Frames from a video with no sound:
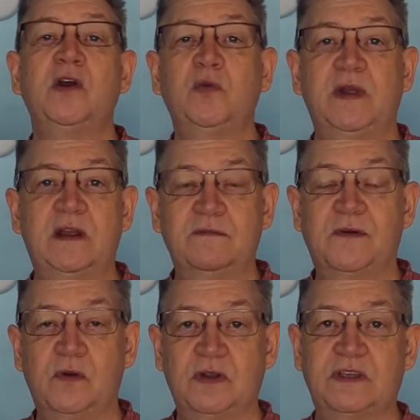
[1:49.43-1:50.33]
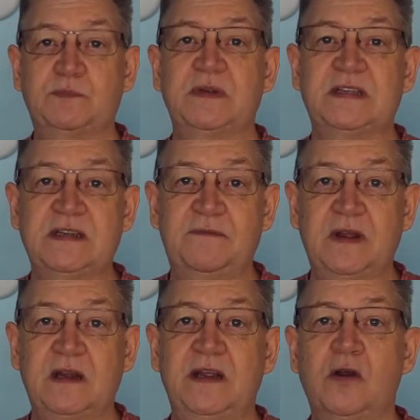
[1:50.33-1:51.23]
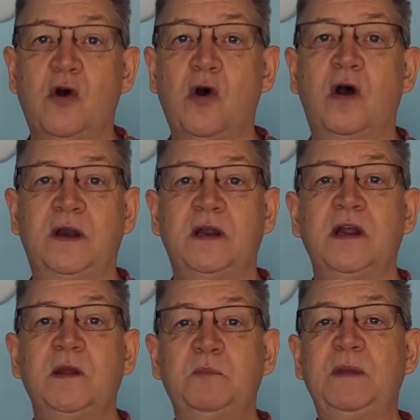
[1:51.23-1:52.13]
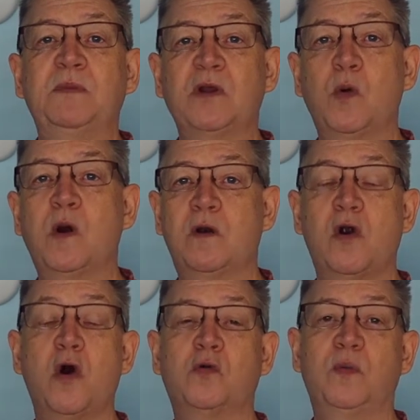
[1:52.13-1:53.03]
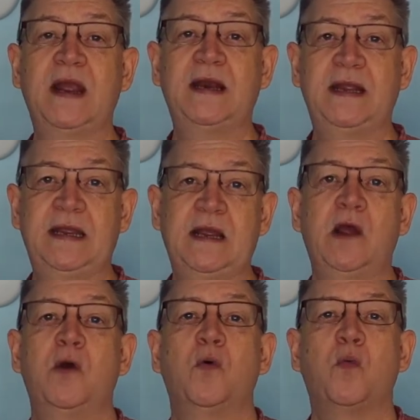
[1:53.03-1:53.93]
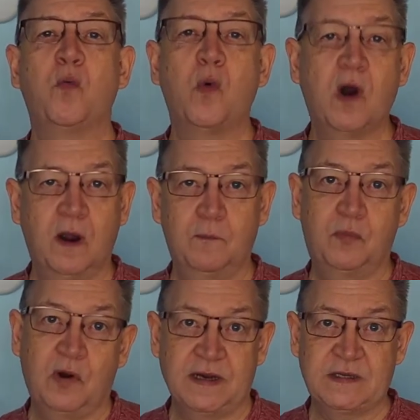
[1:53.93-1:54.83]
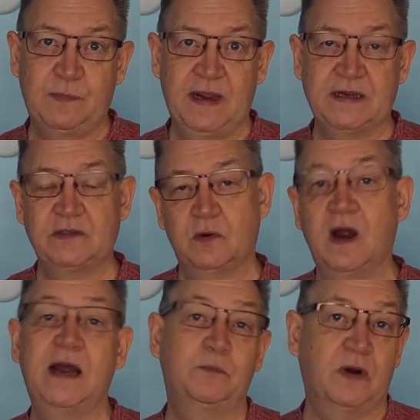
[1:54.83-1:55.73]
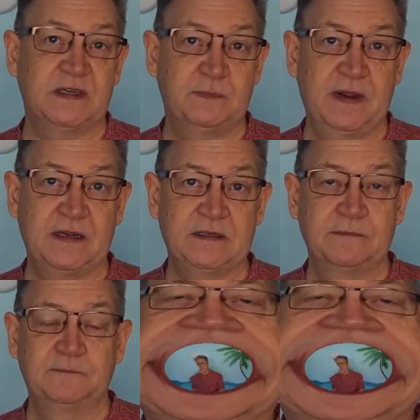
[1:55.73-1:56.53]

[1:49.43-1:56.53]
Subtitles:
we can focus specifically on people who are already warm prospects or hot prospects.